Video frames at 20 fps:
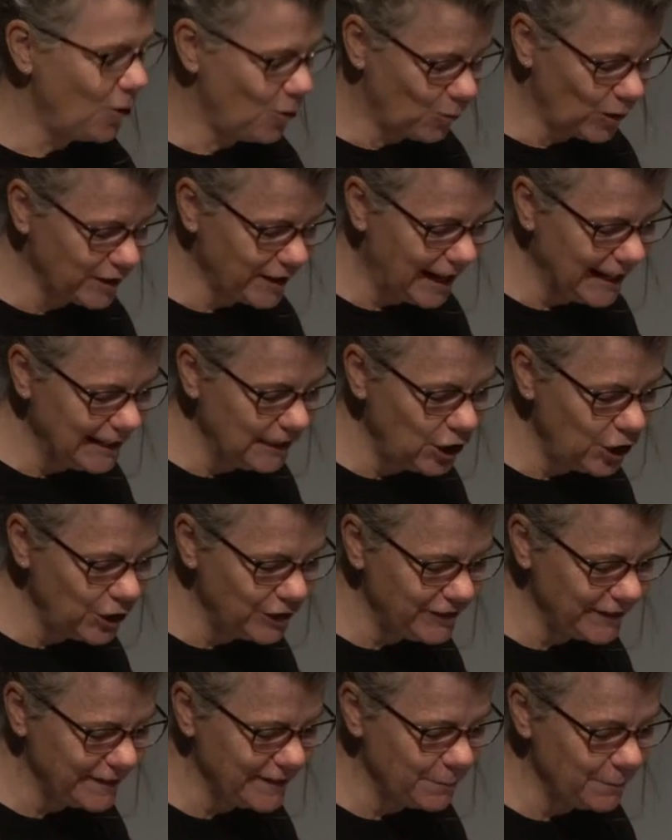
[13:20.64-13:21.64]
what I
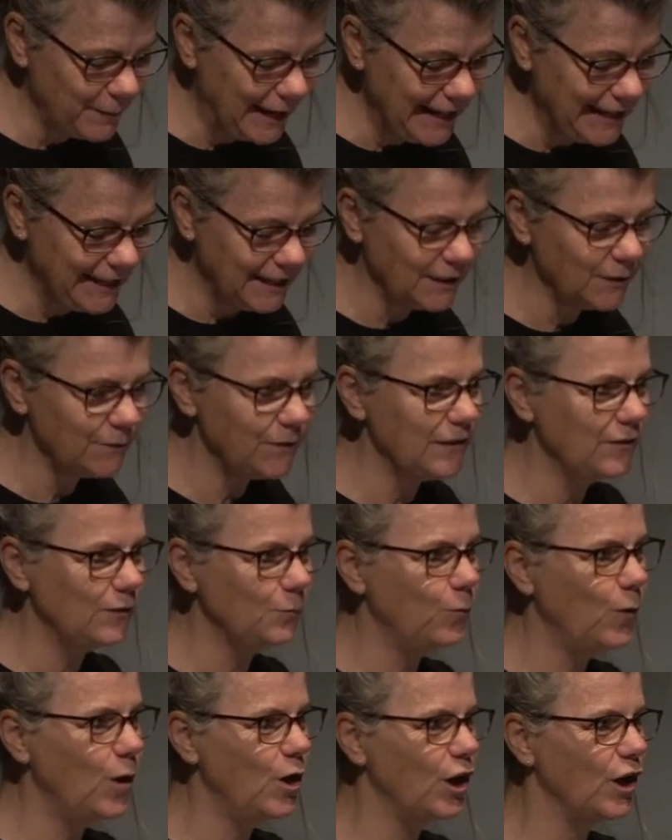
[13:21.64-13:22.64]
learnt in the making of this
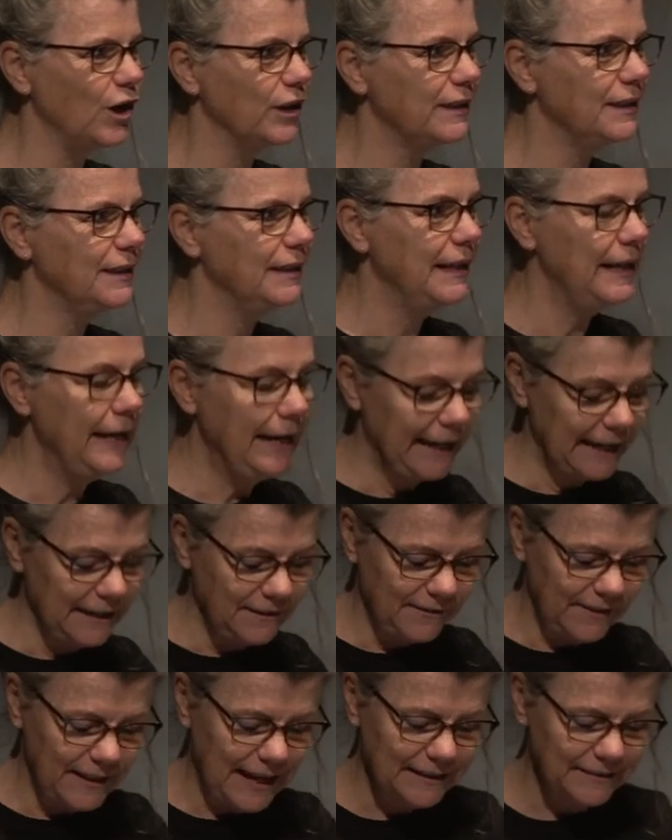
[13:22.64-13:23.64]
work
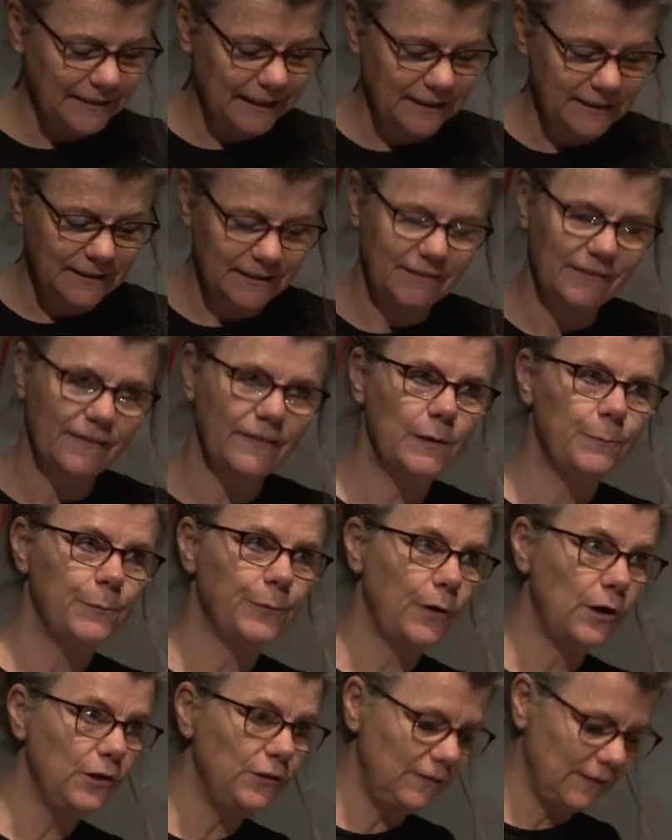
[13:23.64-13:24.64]
is that it is in the
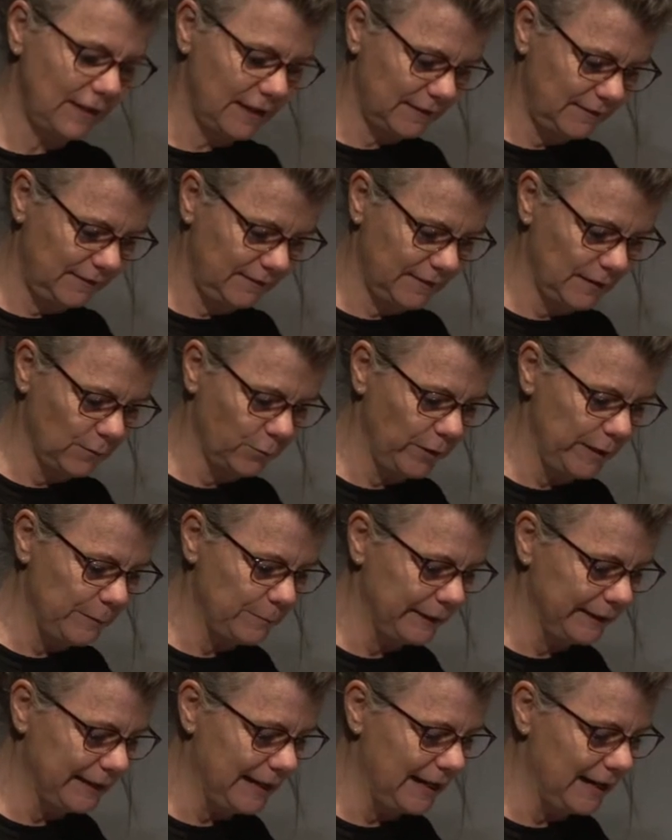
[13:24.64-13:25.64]
process that we
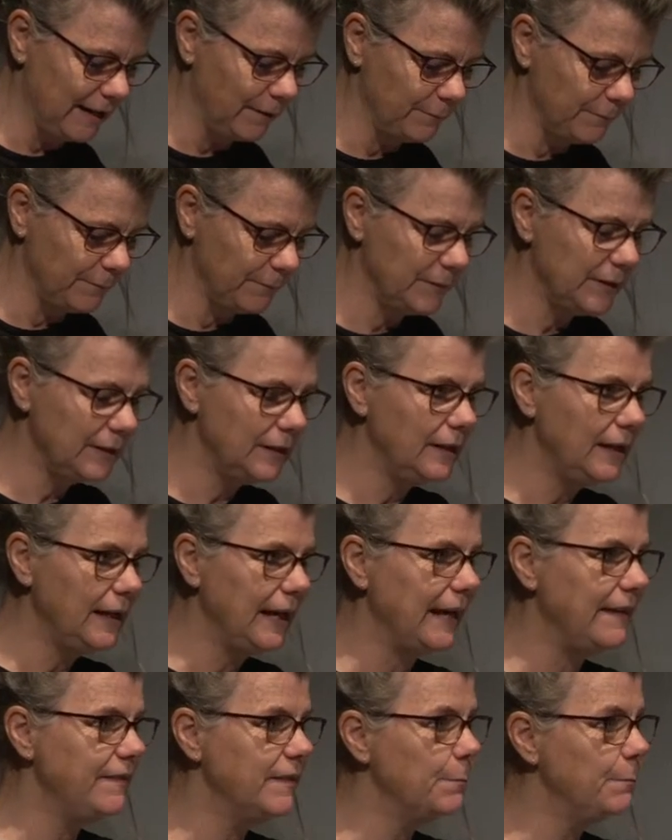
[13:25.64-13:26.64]
become,
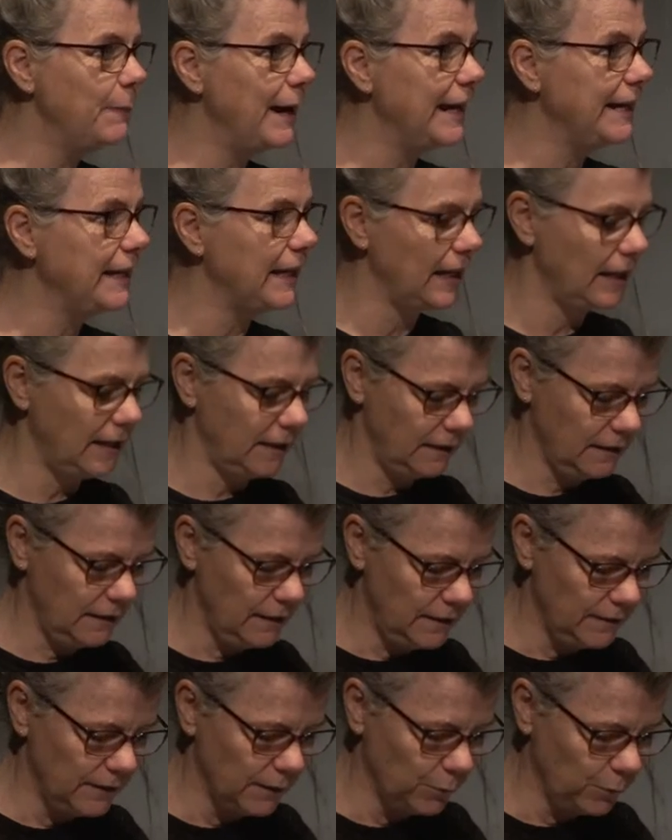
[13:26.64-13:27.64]
in the making
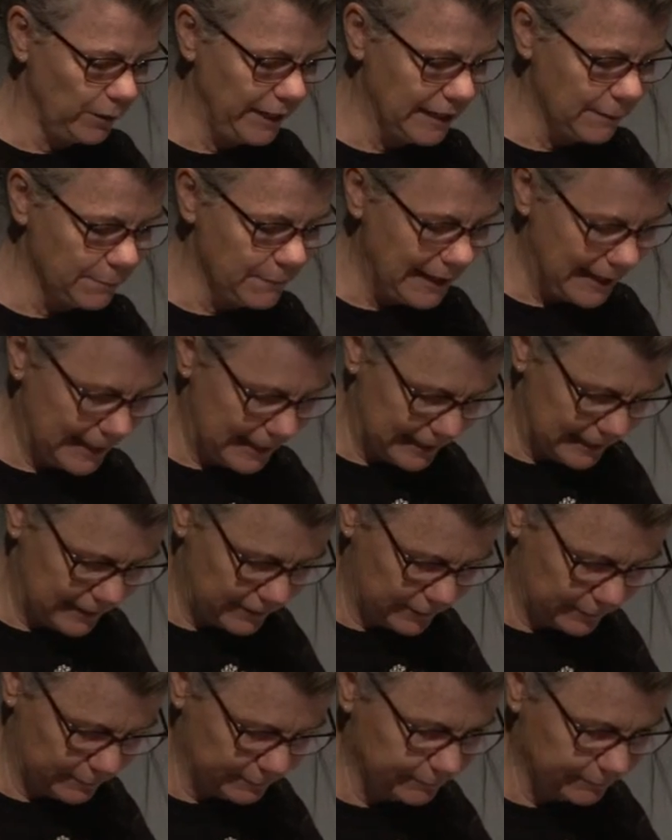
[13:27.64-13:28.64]
that we are made.